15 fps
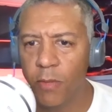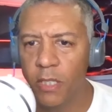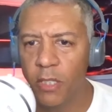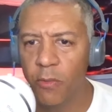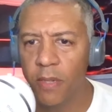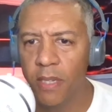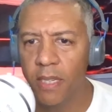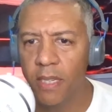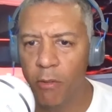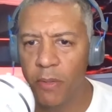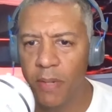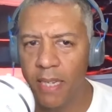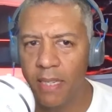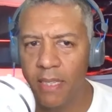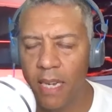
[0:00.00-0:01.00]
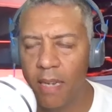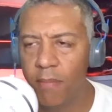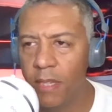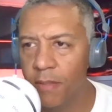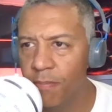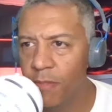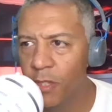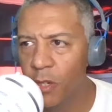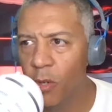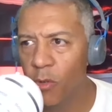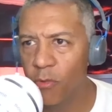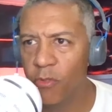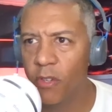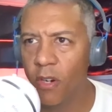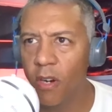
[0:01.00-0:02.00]
wish we had time to go
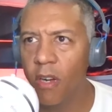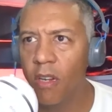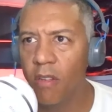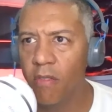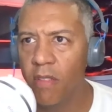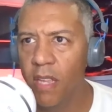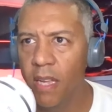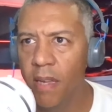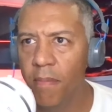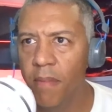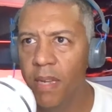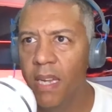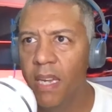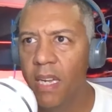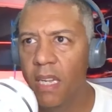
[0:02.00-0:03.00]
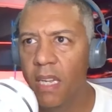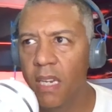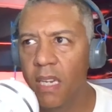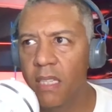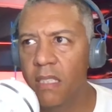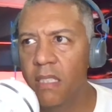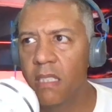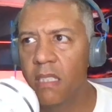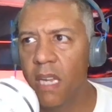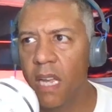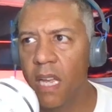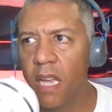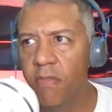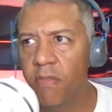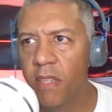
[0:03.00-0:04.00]
over all of them. Let's
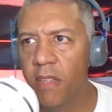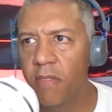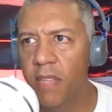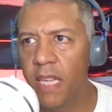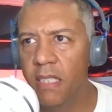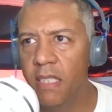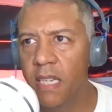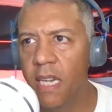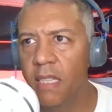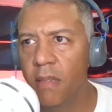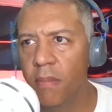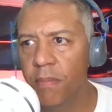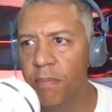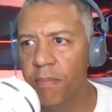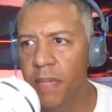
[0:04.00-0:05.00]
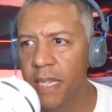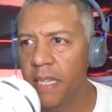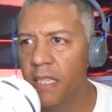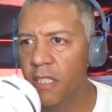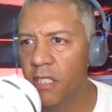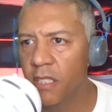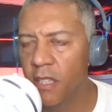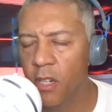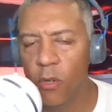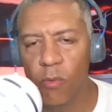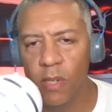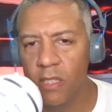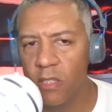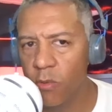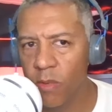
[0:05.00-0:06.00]
say if that's not the biggest,
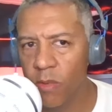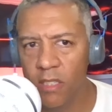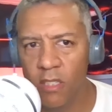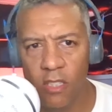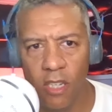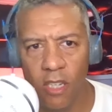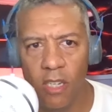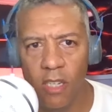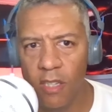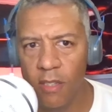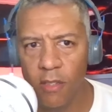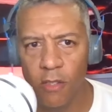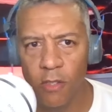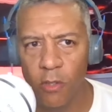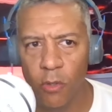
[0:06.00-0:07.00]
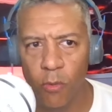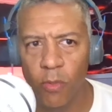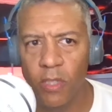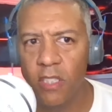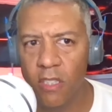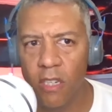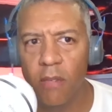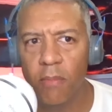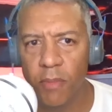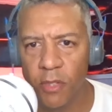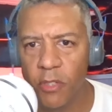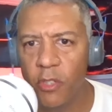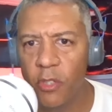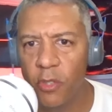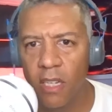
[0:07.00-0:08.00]
what's number two?